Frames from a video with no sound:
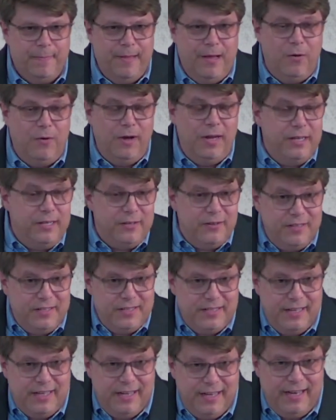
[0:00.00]
Now,
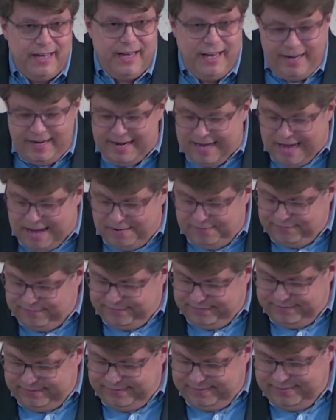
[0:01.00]
interestingly enough,
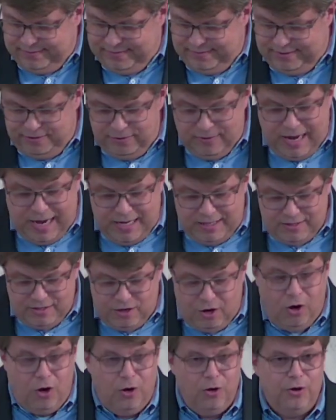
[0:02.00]
you guys
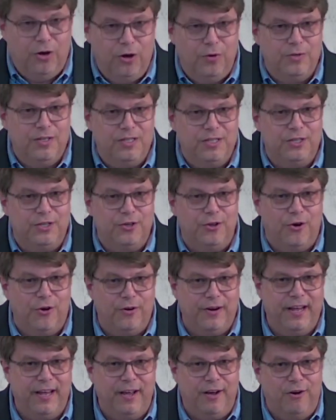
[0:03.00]
all know the
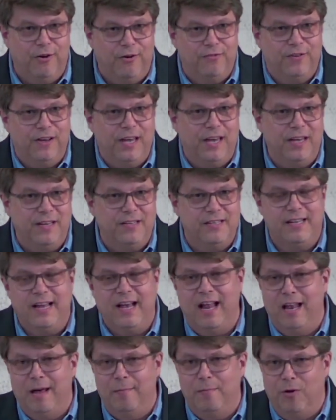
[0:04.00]
story of King
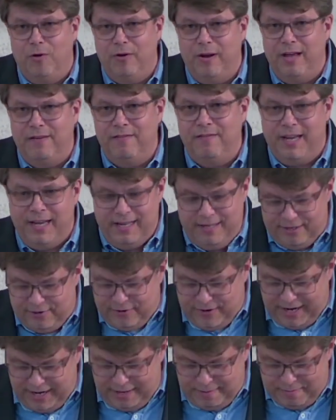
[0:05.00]
Solomon having a
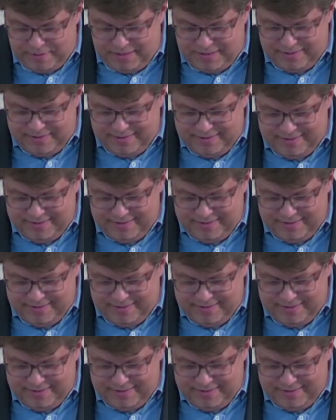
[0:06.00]
dream,